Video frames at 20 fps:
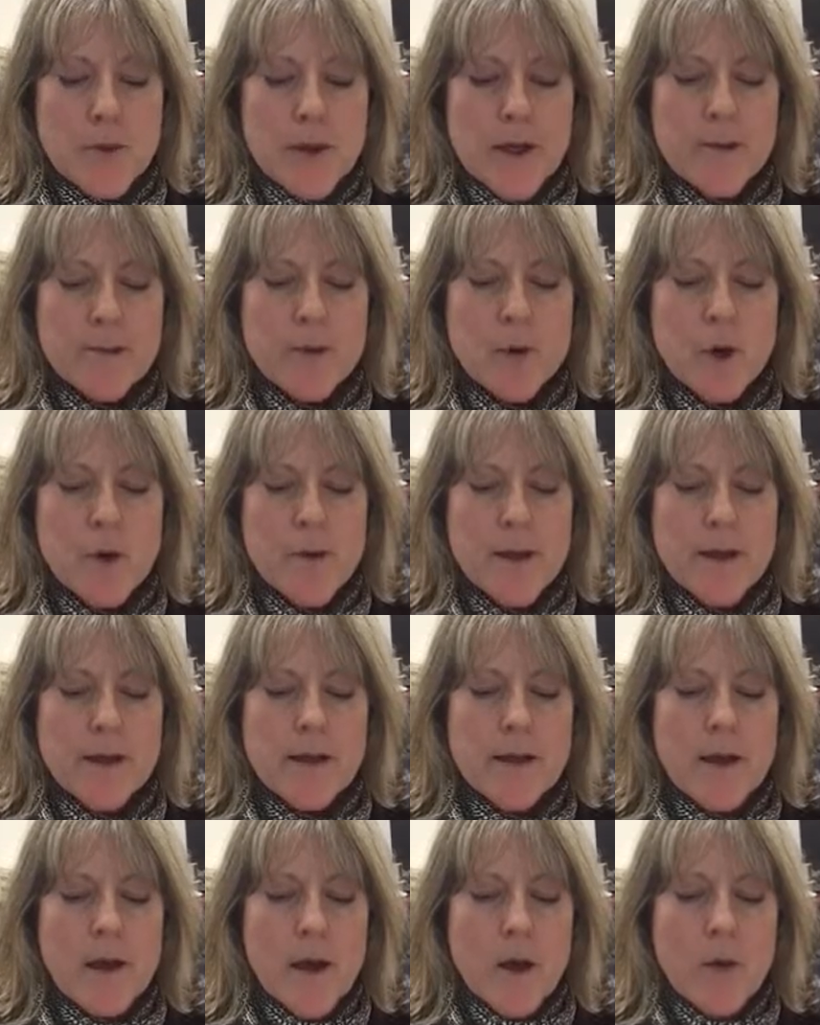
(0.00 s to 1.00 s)
Reemployment
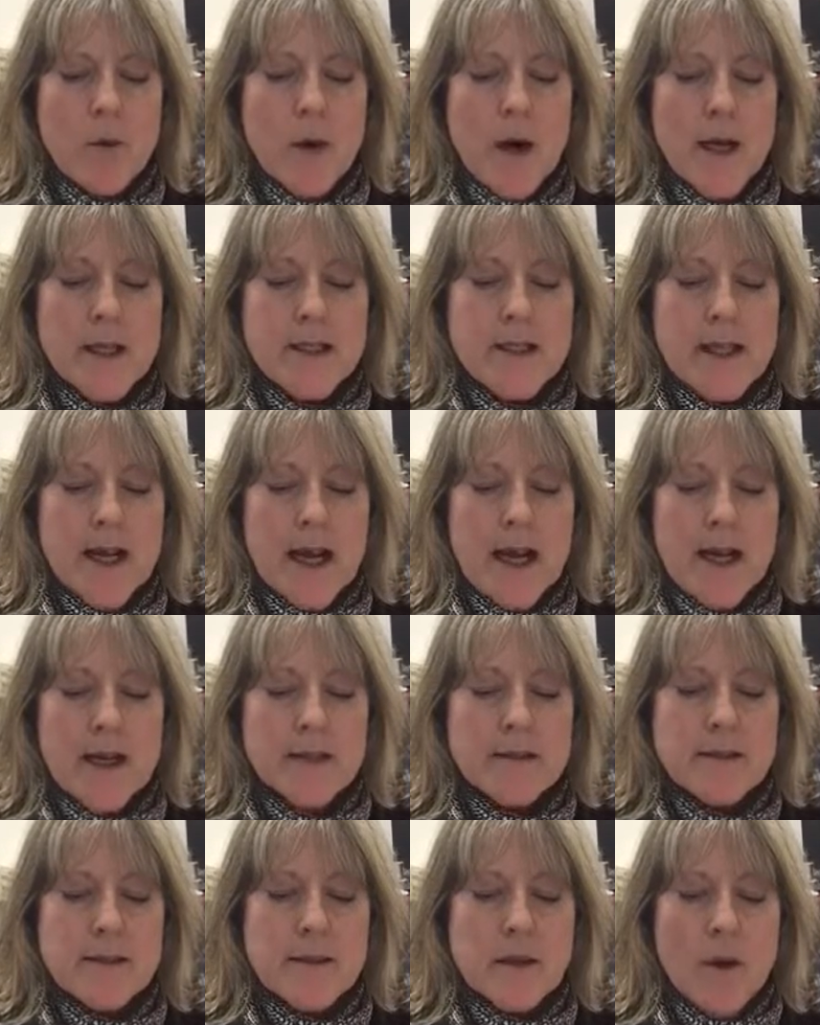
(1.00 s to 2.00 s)
Rights
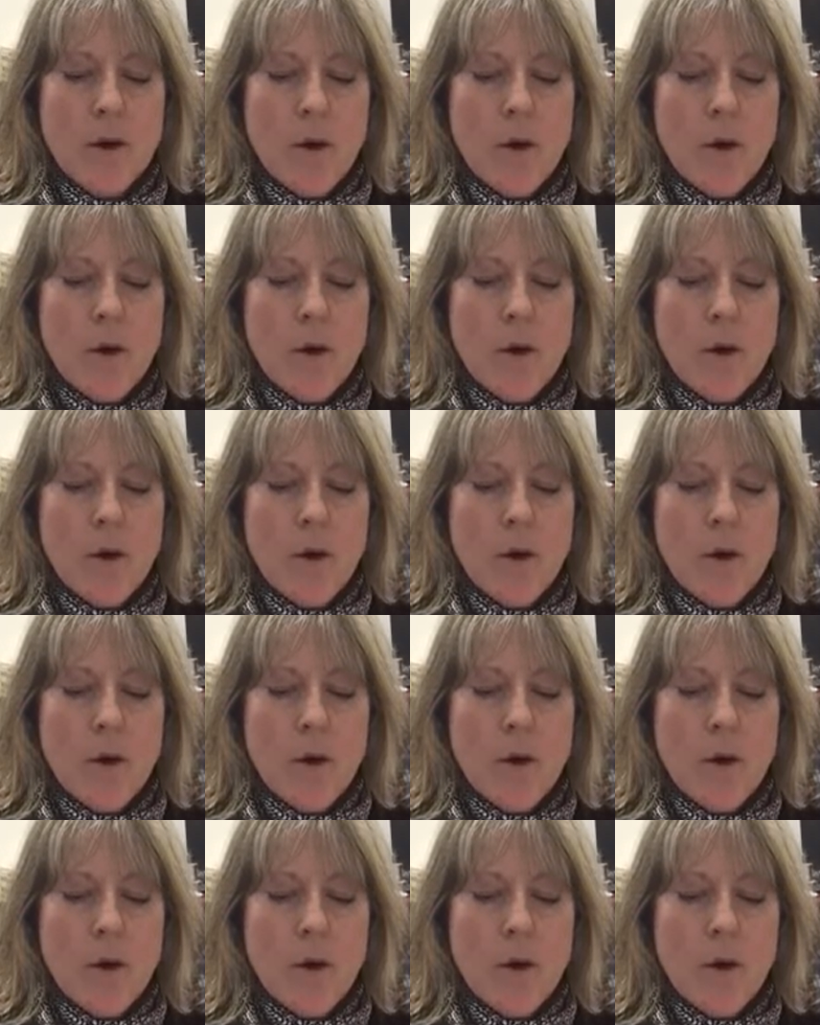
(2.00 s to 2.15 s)
Act,